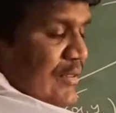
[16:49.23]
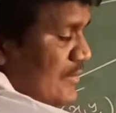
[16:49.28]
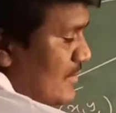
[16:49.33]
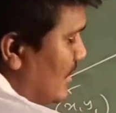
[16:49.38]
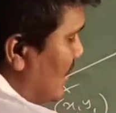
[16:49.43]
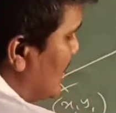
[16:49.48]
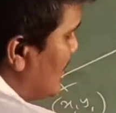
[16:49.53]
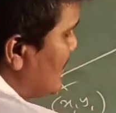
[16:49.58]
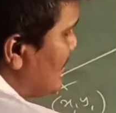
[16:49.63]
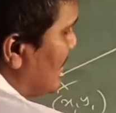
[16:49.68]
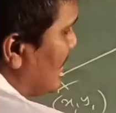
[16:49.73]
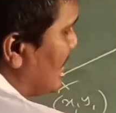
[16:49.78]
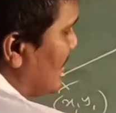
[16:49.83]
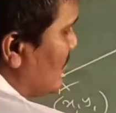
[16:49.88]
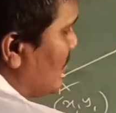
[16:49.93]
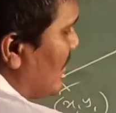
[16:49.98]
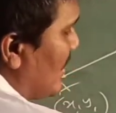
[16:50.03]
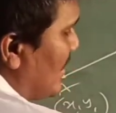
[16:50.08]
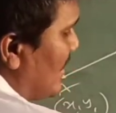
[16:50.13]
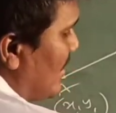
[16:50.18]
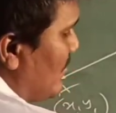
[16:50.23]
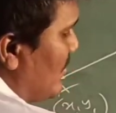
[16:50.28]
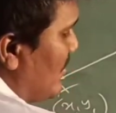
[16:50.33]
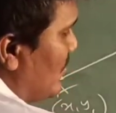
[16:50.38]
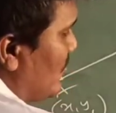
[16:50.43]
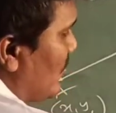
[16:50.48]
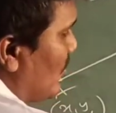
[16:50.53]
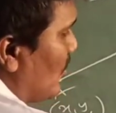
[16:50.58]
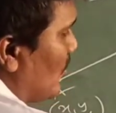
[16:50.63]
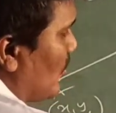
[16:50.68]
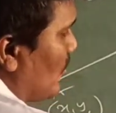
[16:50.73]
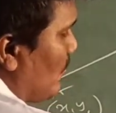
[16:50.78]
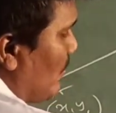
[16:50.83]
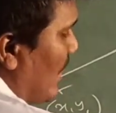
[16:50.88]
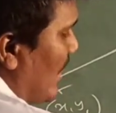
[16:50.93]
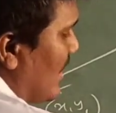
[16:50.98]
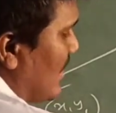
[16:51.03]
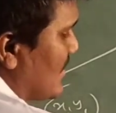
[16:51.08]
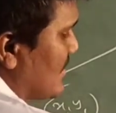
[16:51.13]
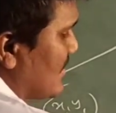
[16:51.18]
that is nothing but m is equal to
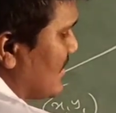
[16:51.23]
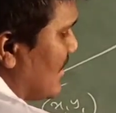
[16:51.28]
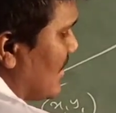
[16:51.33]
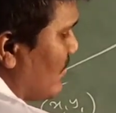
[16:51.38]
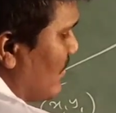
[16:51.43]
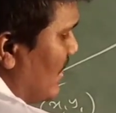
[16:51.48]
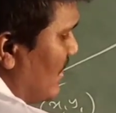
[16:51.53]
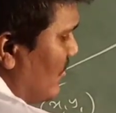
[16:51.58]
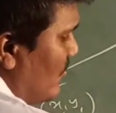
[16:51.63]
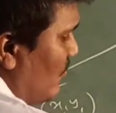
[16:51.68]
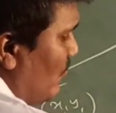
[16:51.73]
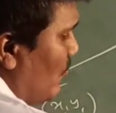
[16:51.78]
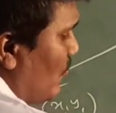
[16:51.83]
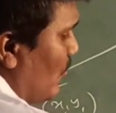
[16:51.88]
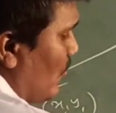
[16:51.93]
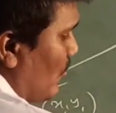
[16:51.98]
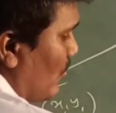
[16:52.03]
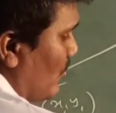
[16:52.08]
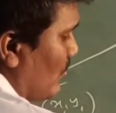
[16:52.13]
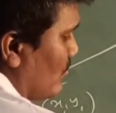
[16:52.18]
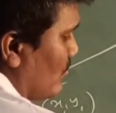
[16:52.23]
minus 3 by 4,